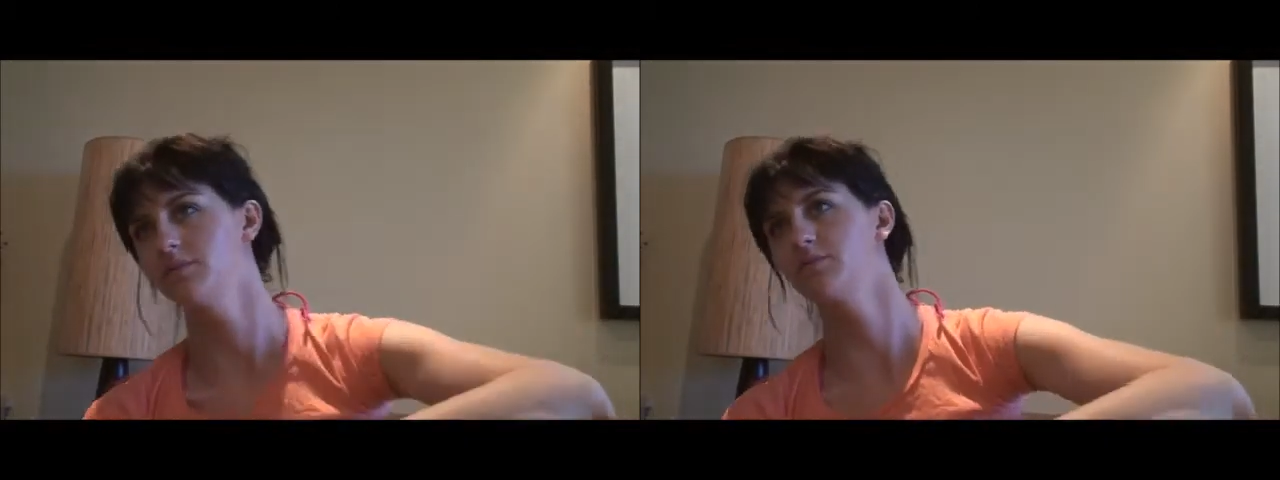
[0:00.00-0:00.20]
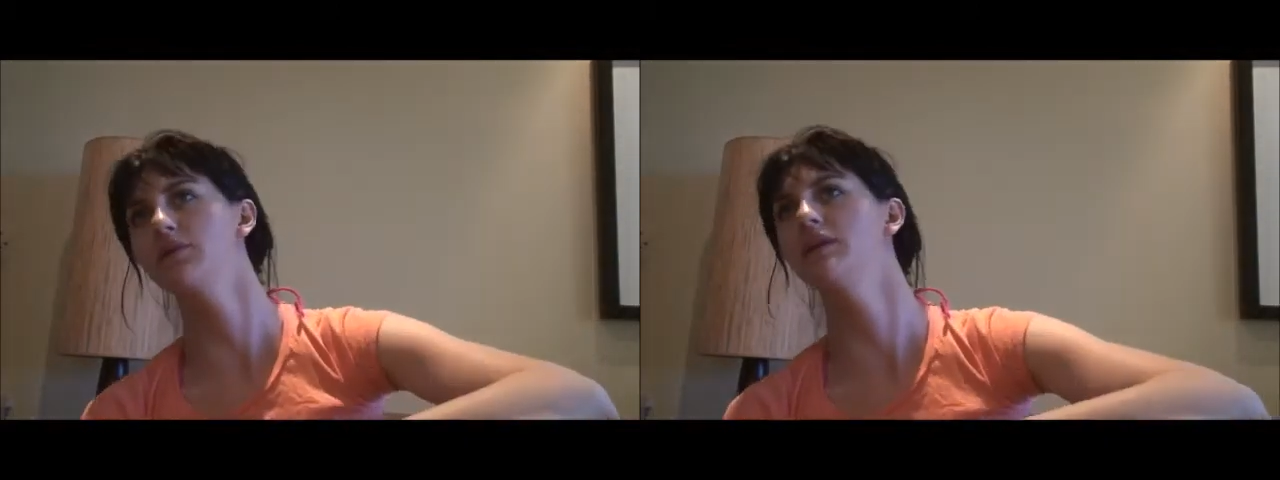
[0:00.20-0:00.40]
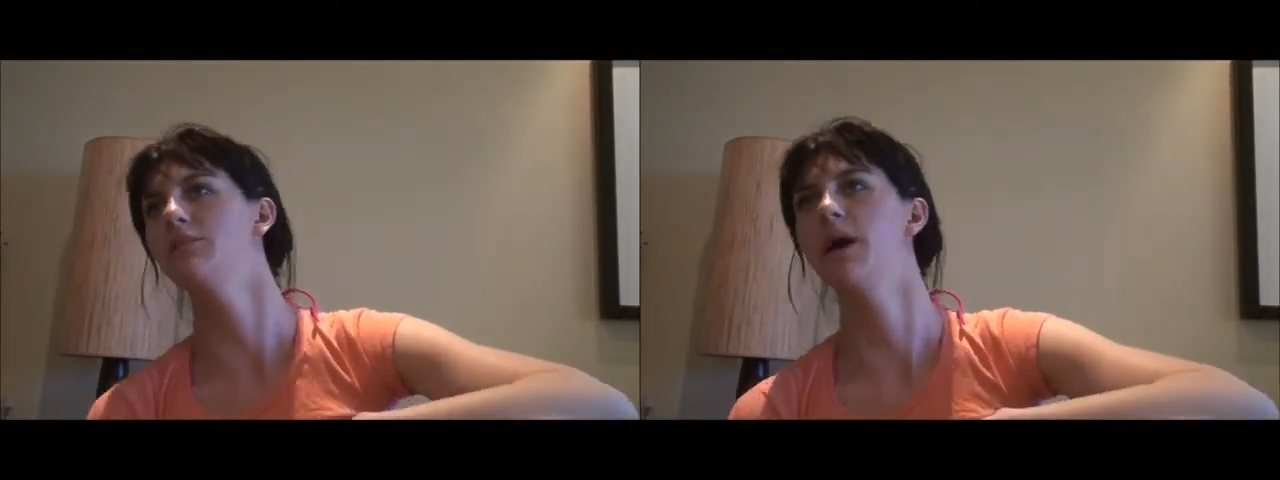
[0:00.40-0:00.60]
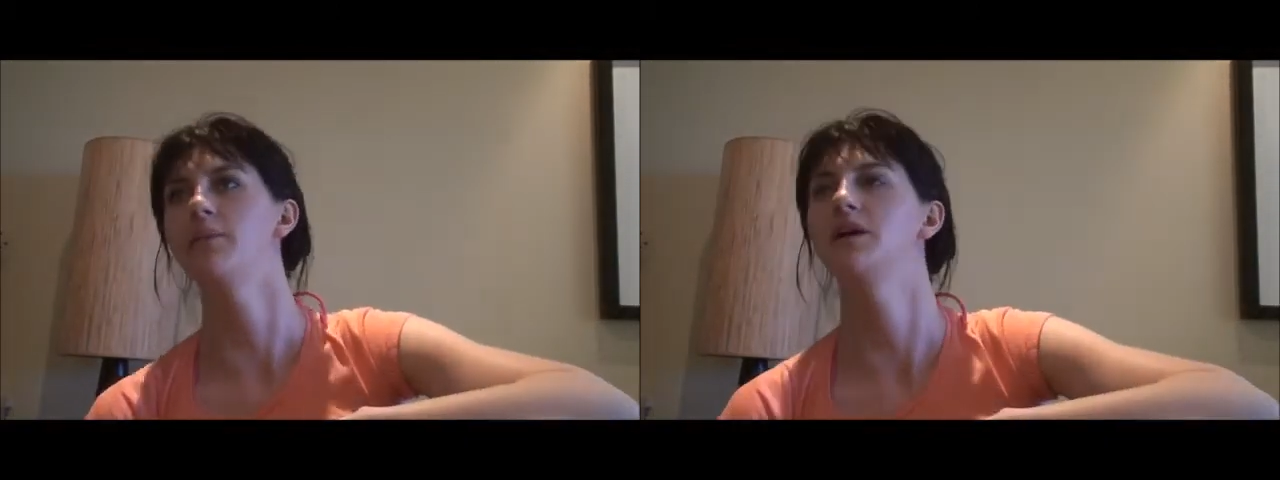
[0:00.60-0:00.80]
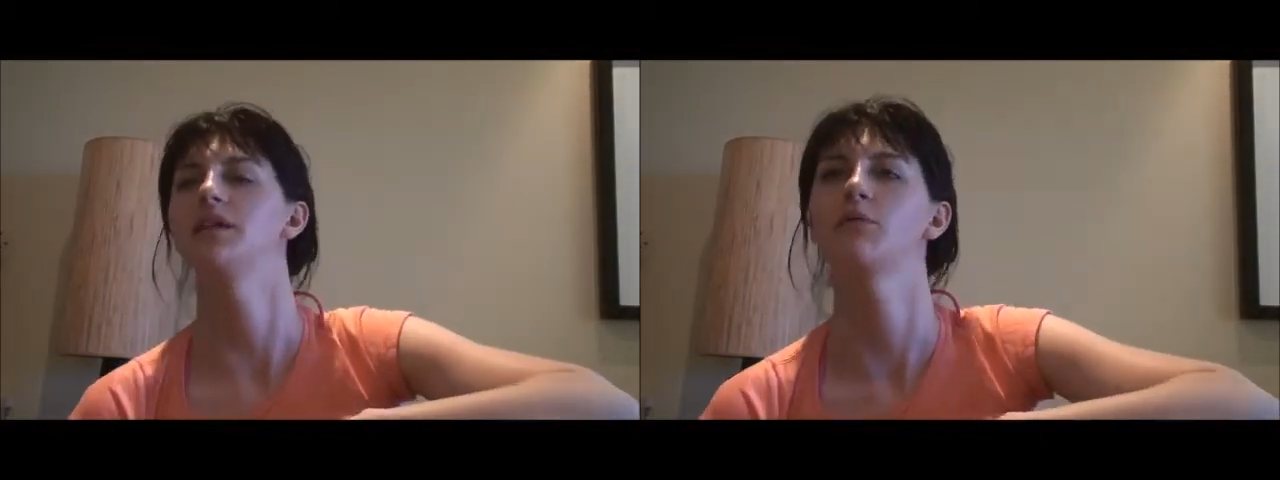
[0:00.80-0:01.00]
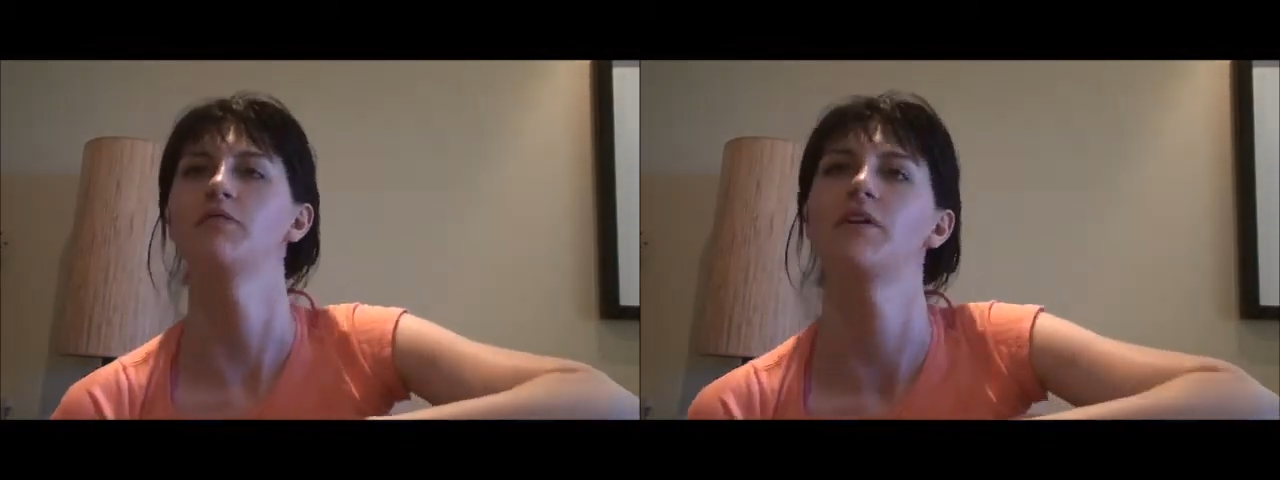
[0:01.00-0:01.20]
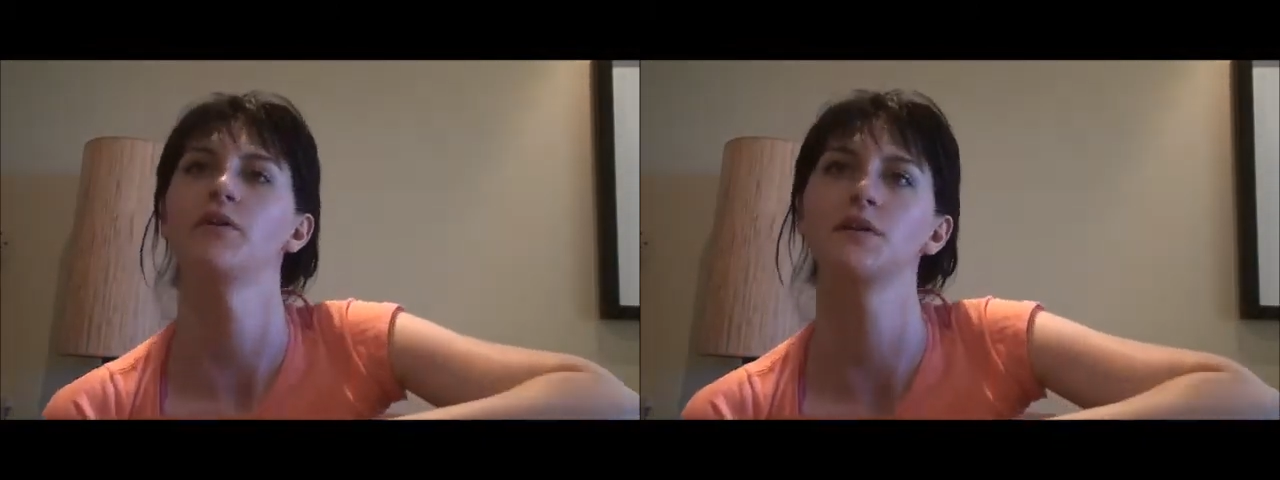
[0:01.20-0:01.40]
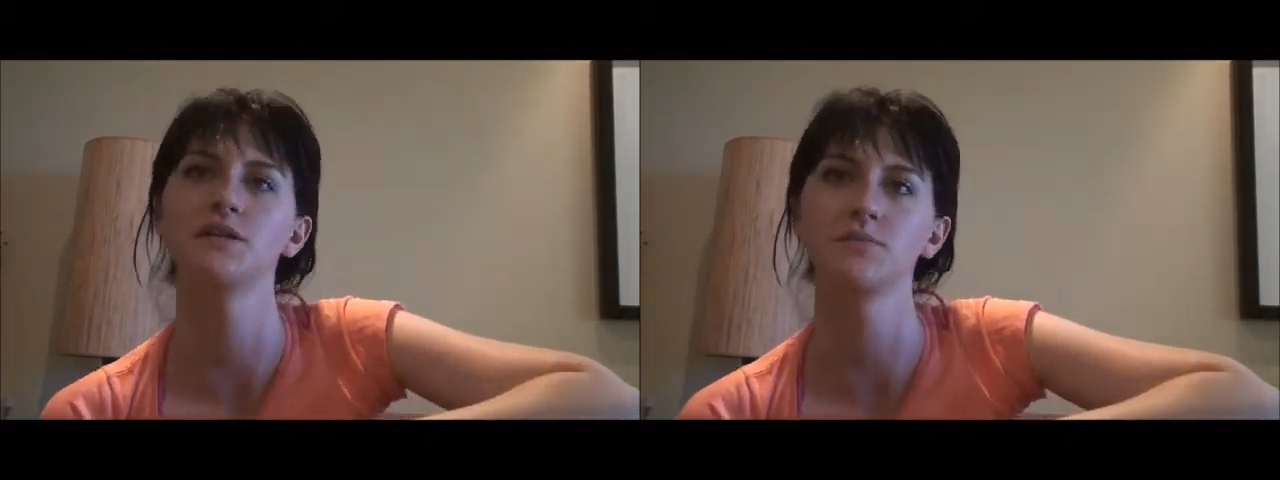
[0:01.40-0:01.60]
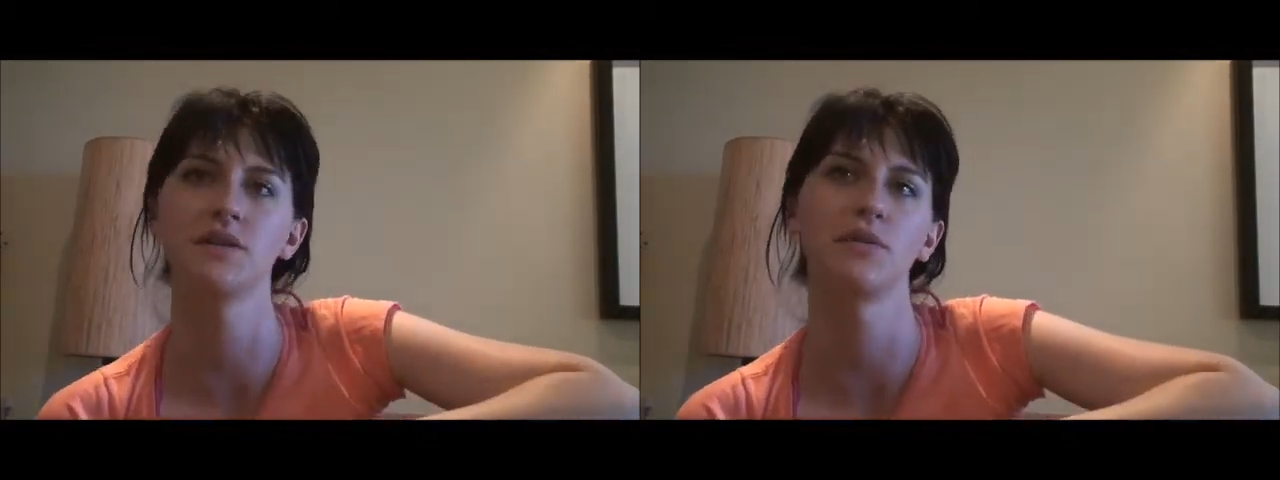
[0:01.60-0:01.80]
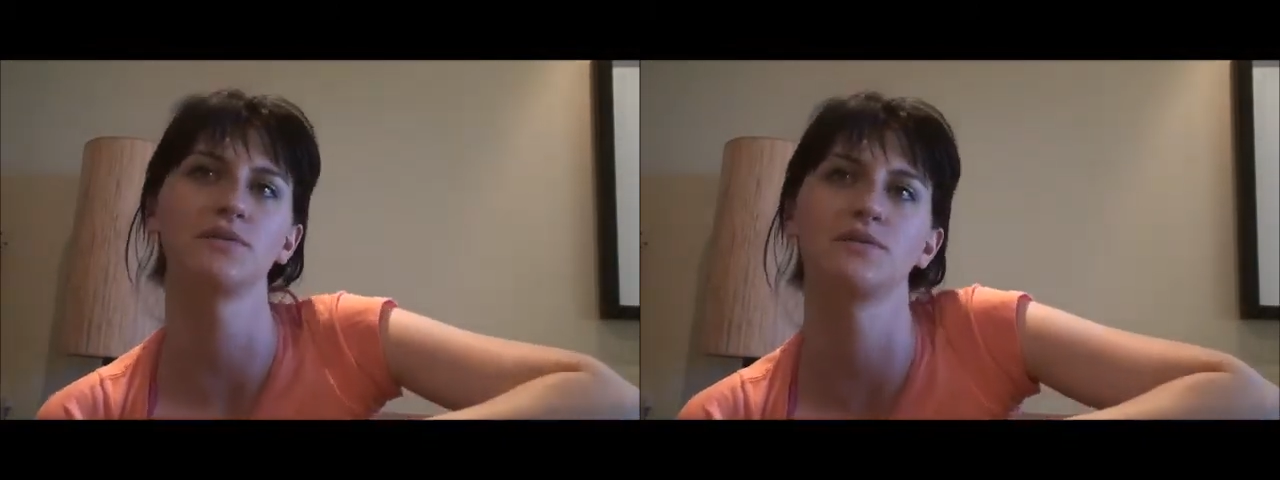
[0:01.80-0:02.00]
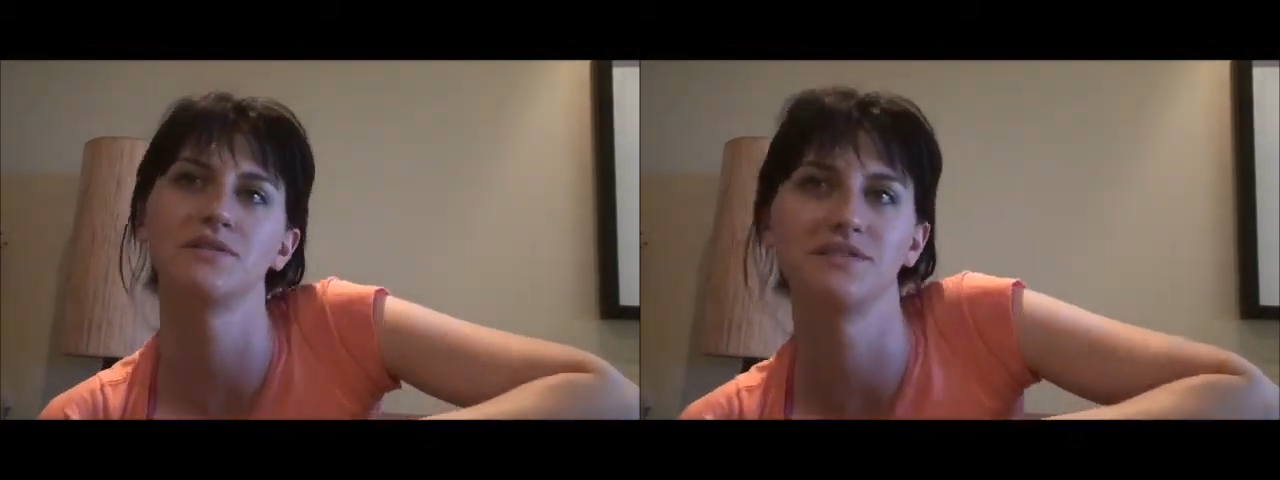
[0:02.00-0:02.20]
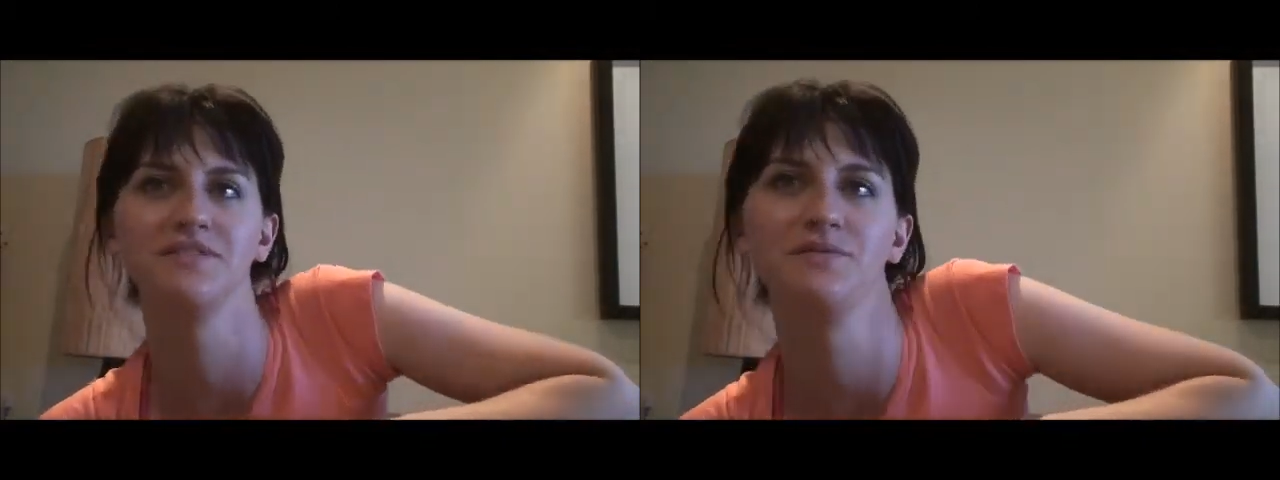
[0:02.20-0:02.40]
really, in my mind, they were fairies, but that wasn't